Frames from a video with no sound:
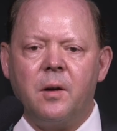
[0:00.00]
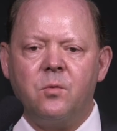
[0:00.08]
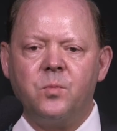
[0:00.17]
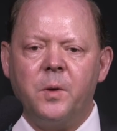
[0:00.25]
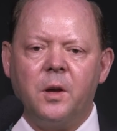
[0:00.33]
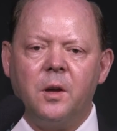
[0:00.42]

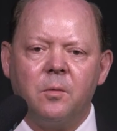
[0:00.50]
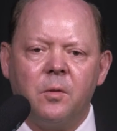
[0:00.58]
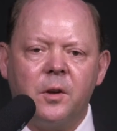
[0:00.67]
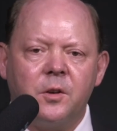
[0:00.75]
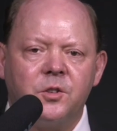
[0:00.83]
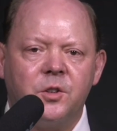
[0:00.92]
speaking of
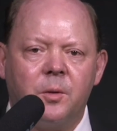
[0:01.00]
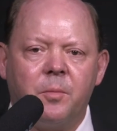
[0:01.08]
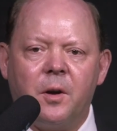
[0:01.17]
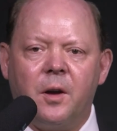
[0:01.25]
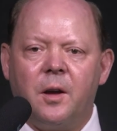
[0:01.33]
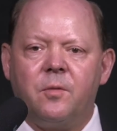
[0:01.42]
leadership,
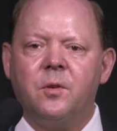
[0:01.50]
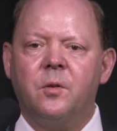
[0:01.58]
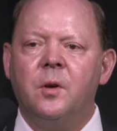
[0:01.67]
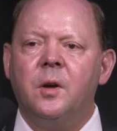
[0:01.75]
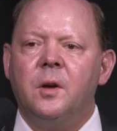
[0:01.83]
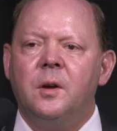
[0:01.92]
I have
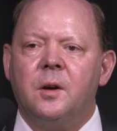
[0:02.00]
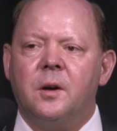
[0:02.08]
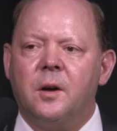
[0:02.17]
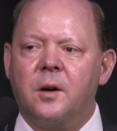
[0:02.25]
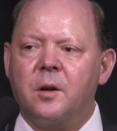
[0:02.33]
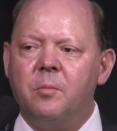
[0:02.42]
to
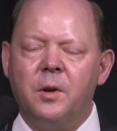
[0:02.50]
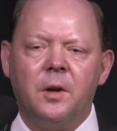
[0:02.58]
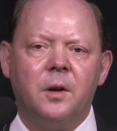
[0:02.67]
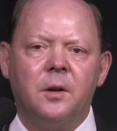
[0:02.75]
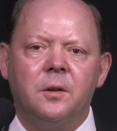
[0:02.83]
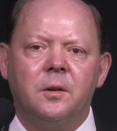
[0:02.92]

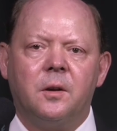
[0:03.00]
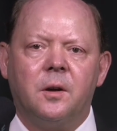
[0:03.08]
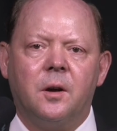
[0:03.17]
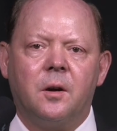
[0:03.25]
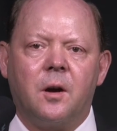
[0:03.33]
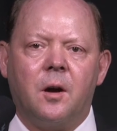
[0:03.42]
commend
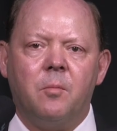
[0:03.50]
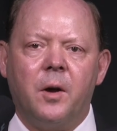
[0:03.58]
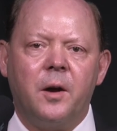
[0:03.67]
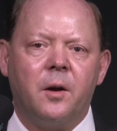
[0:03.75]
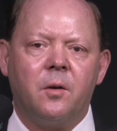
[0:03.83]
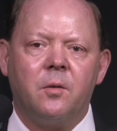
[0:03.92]
our
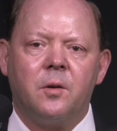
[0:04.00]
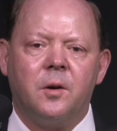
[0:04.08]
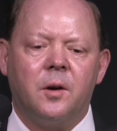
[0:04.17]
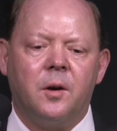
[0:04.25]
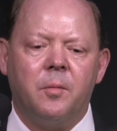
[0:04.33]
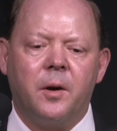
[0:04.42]
mayor,
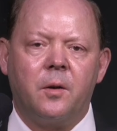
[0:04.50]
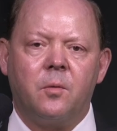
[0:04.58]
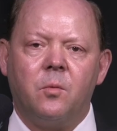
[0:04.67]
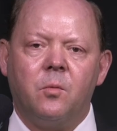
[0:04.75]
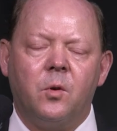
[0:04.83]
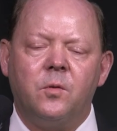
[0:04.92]
Mayor
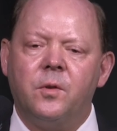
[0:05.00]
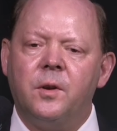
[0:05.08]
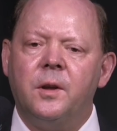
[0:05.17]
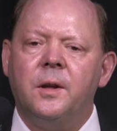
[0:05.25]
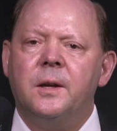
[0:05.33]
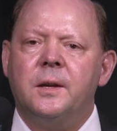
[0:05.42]

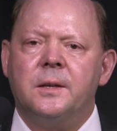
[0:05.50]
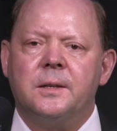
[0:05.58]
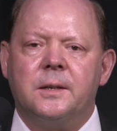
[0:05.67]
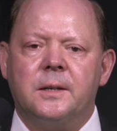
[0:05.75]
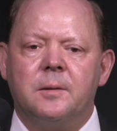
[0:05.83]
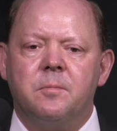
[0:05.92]
Woodfin.
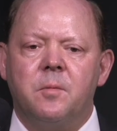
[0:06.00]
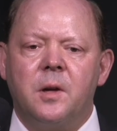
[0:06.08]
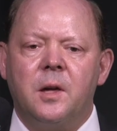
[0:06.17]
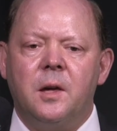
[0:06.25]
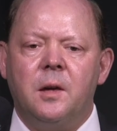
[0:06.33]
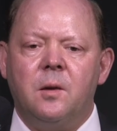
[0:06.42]

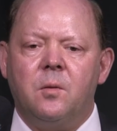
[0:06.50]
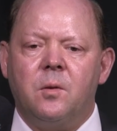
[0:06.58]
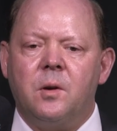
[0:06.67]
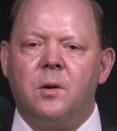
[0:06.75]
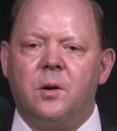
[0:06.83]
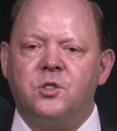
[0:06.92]

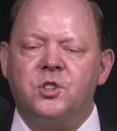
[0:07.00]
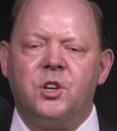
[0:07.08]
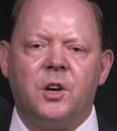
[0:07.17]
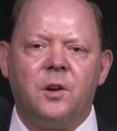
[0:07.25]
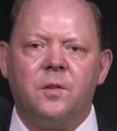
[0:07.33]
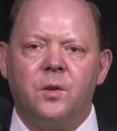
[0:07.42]
He
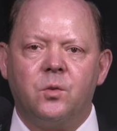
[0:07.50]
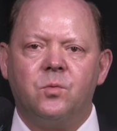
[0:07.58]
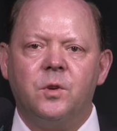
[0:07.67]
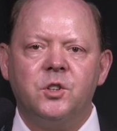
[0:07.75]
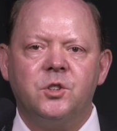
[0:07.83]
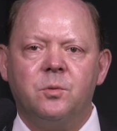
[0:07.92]
shared this
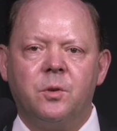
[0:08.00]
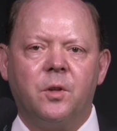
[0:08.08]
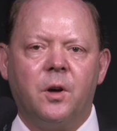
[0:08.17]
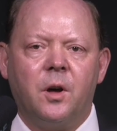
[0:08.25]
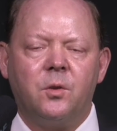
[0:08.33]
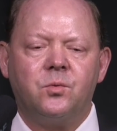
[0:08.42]
vision with
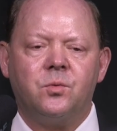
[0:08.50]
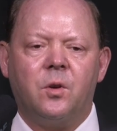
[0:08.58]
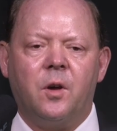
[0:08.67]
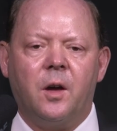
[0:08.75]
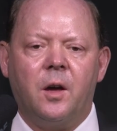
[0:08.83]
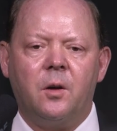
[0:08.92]
us,
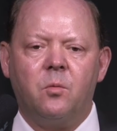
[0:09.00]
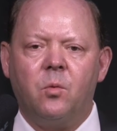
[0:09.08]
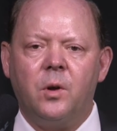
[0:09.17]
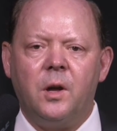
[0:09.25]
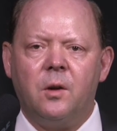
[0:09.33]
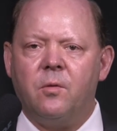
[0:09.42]
and we